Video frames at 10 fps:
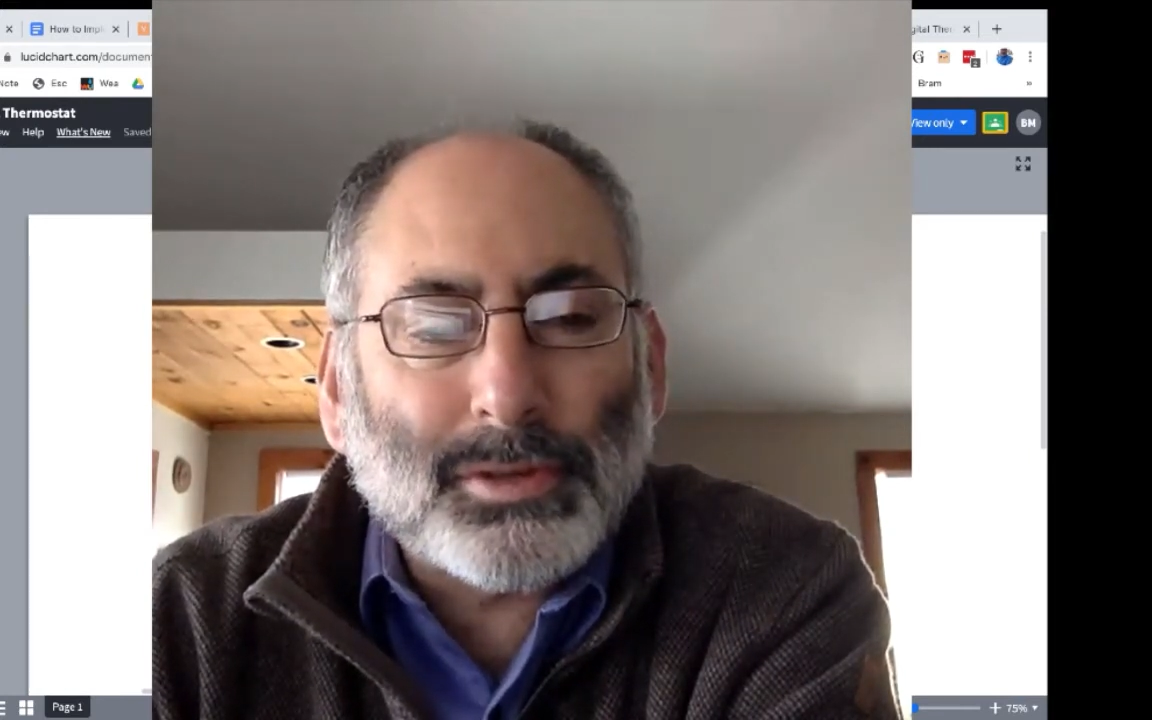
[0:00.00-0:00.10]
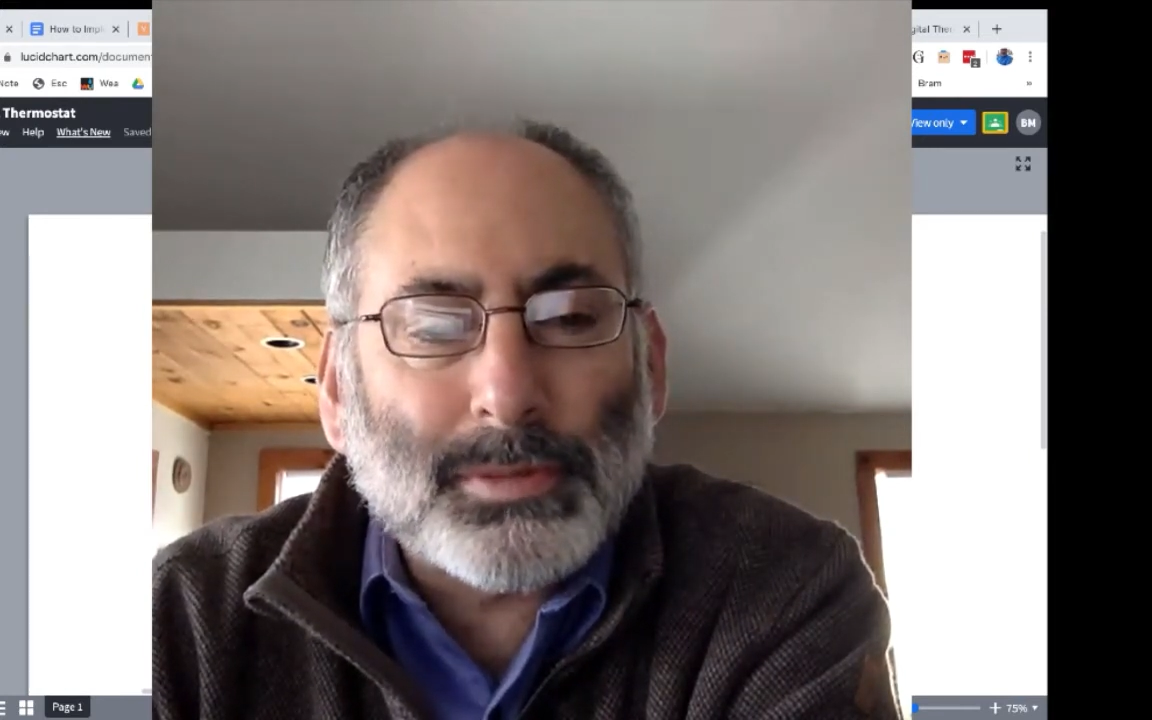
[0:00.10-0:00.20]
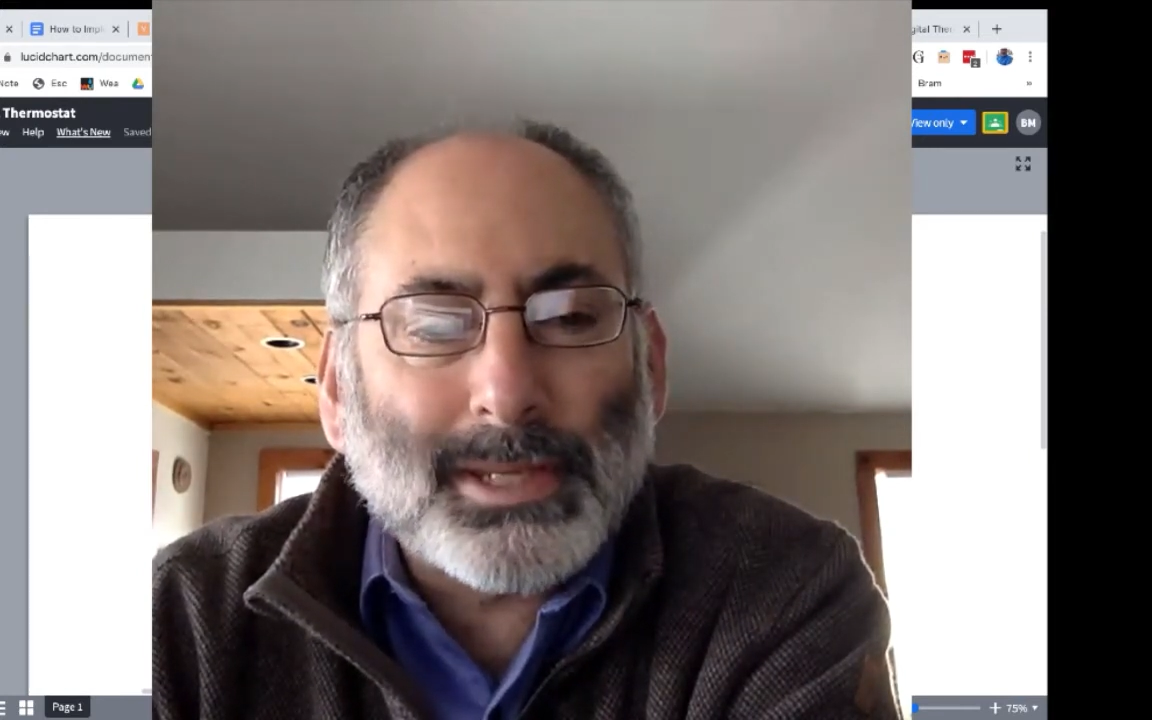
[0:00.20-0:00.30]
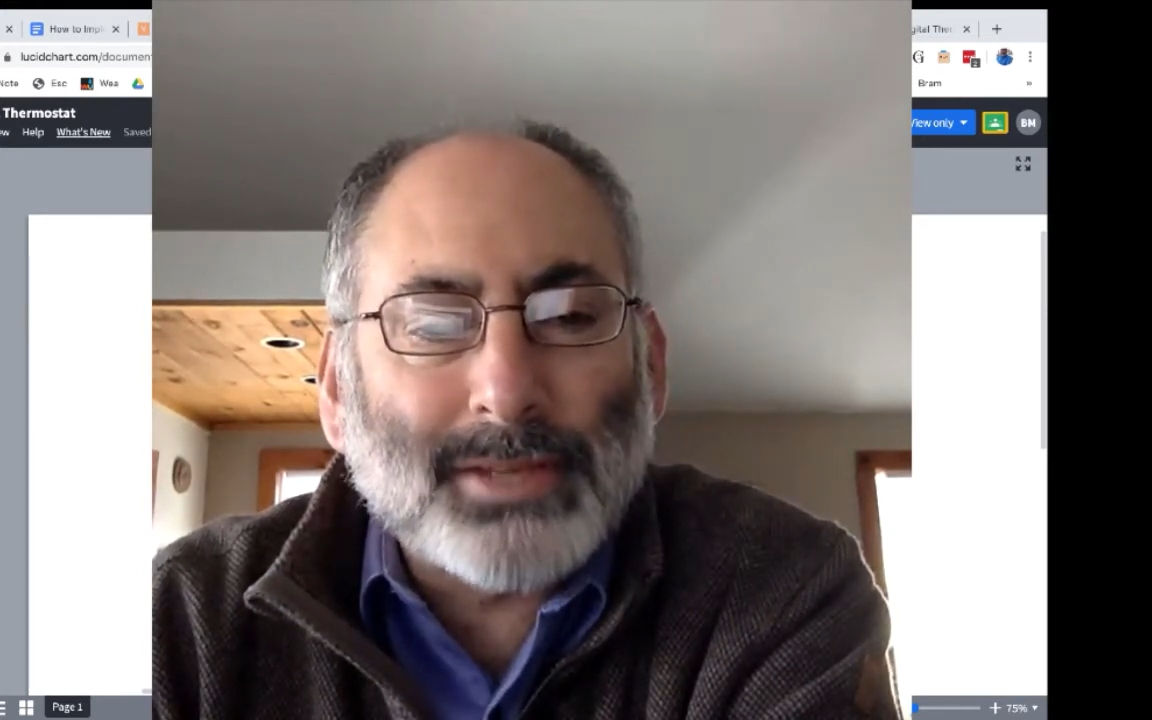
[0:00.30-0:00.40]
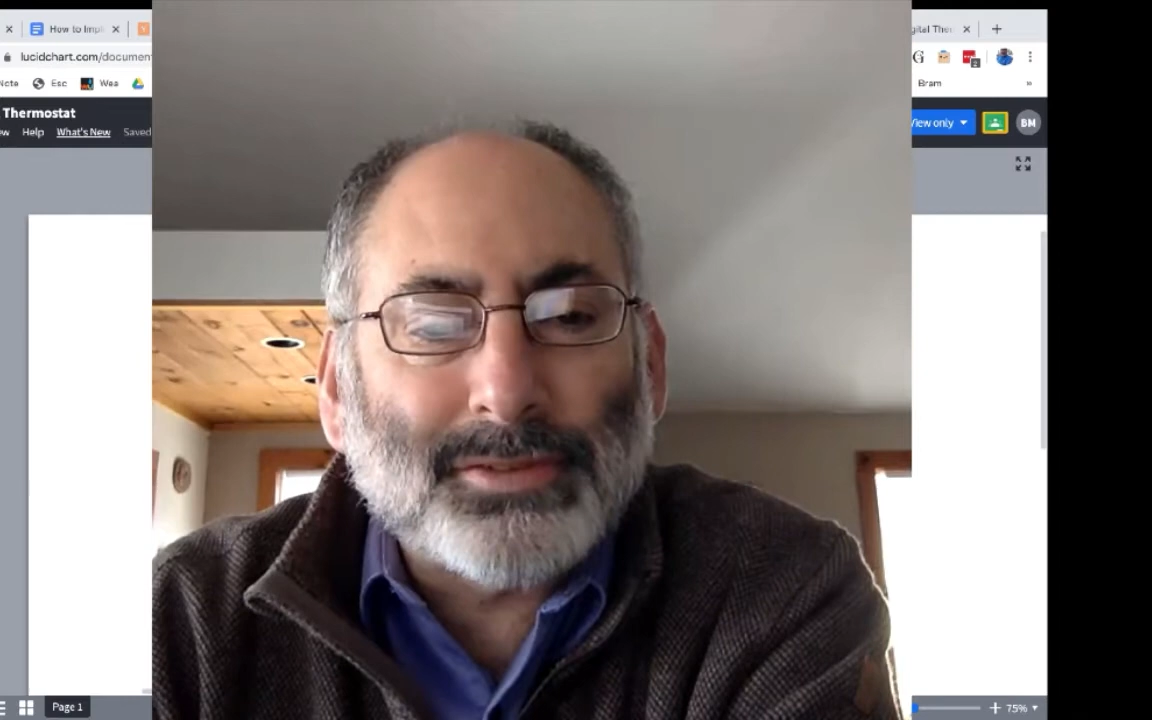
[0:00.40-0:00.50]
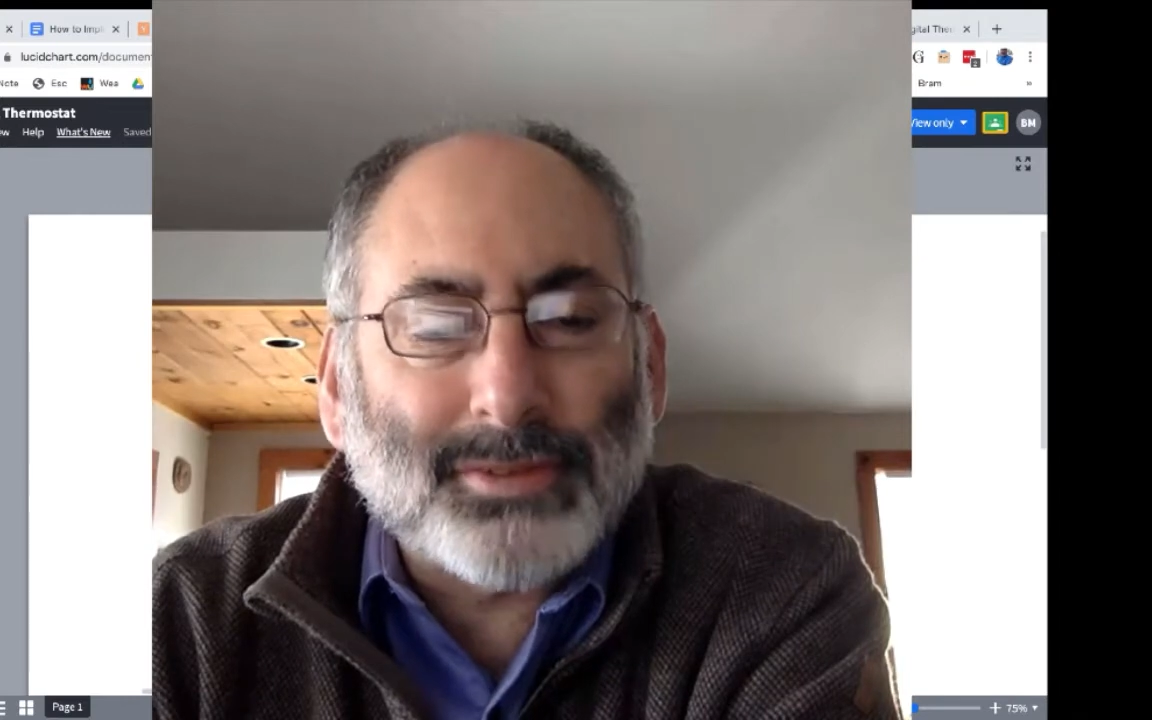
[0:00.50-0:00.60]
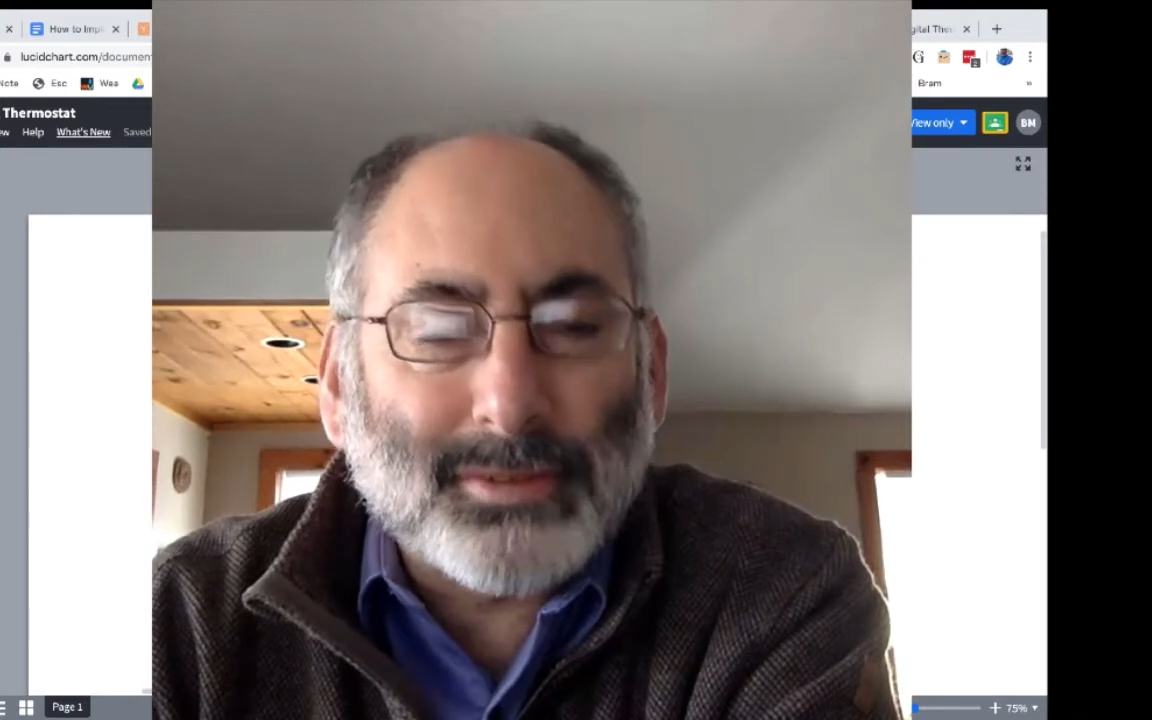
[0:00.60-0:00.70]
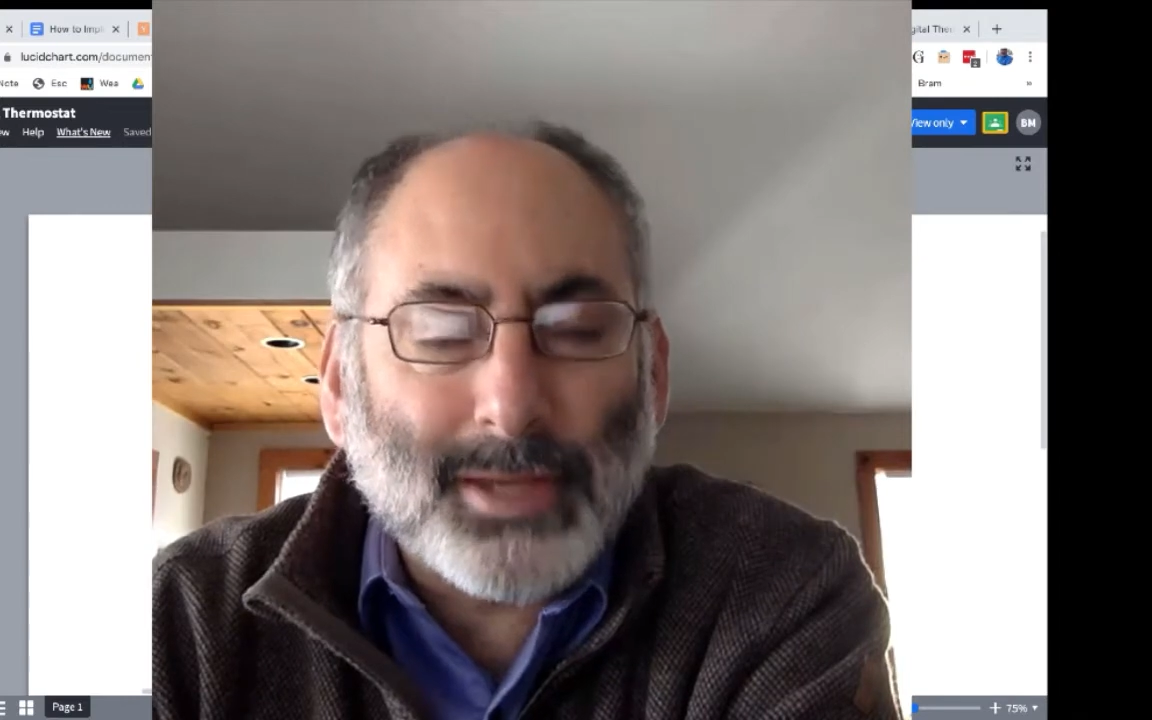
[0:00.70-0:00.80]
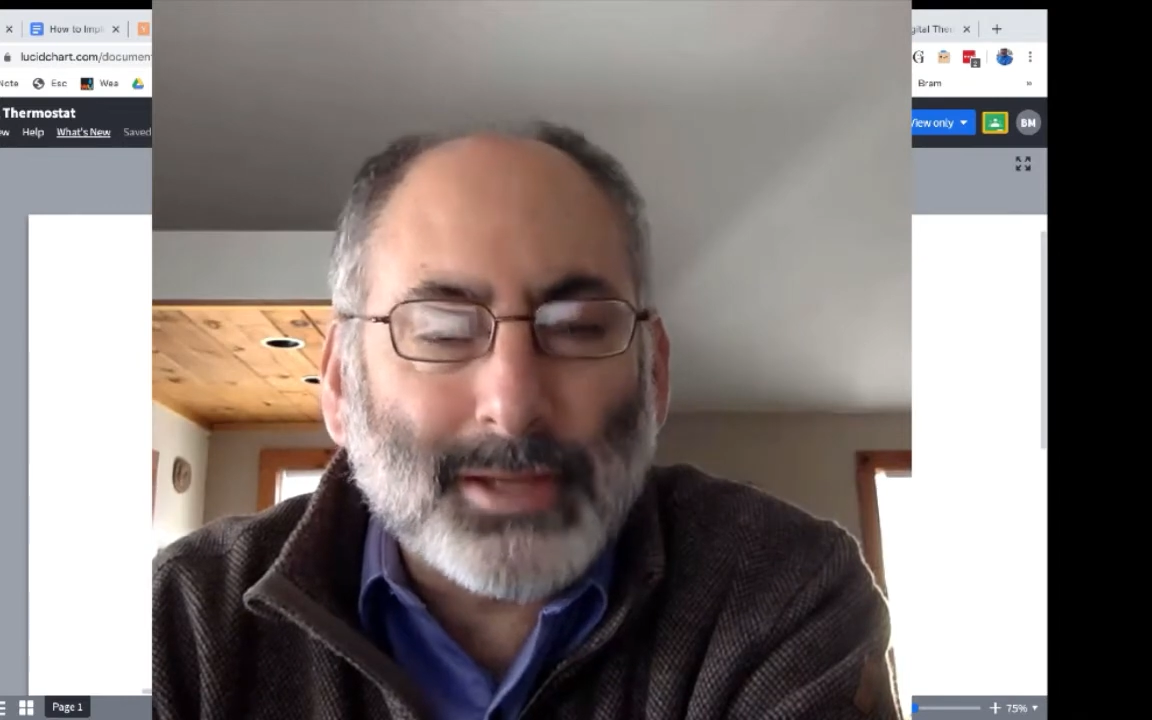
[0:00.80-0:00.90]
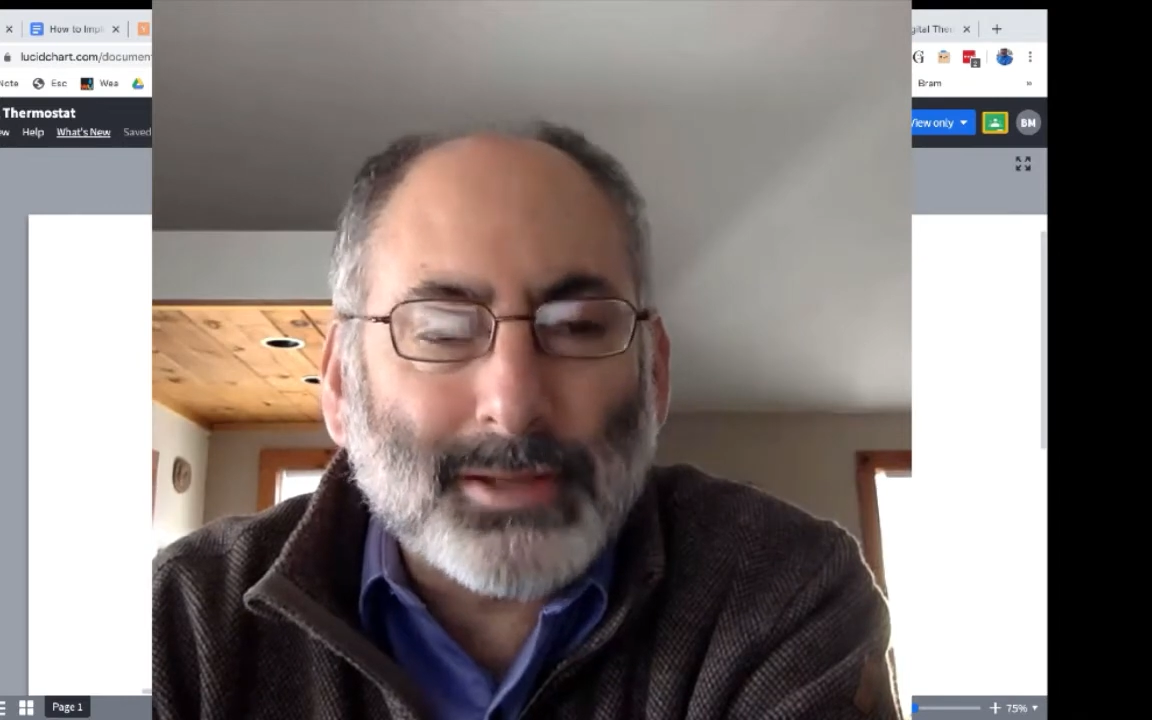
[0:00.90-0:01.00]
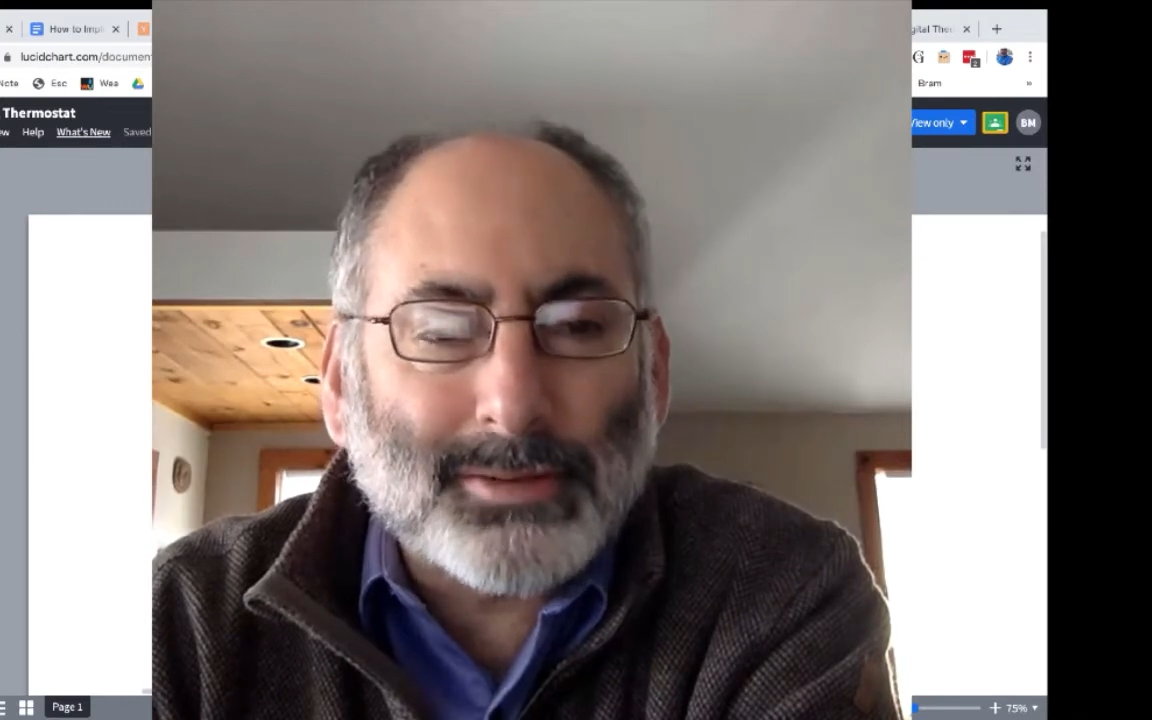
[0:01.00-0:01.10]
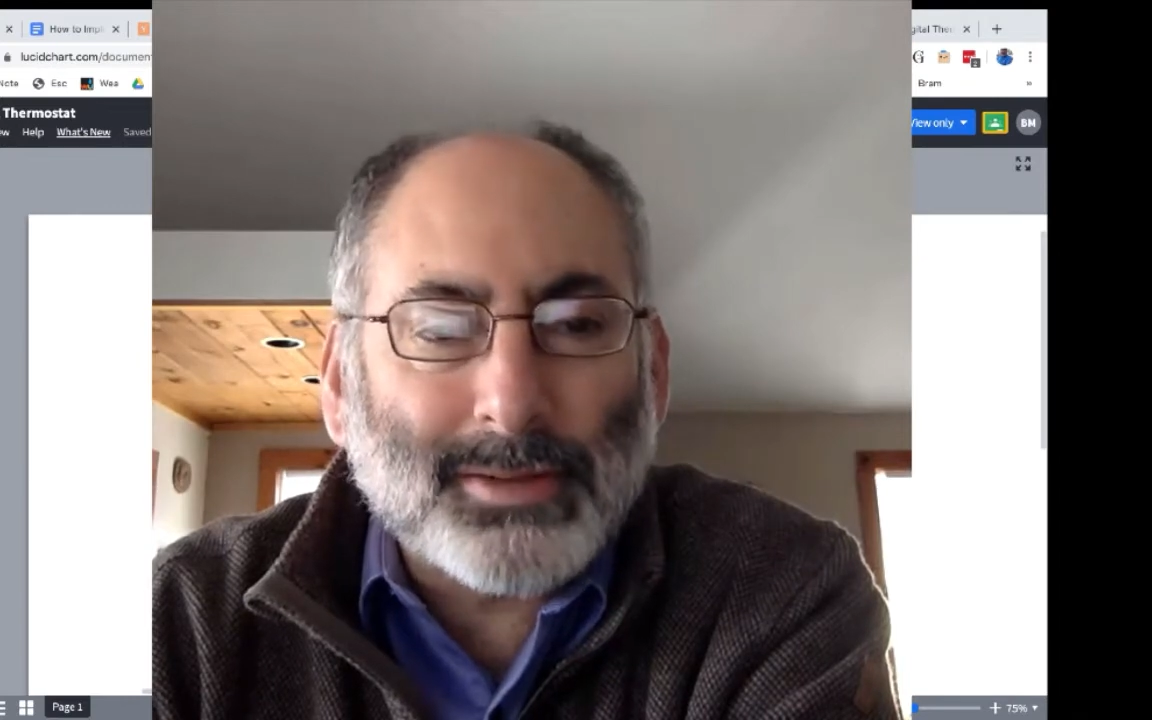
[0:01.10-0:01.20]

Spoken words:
to be instantaneous,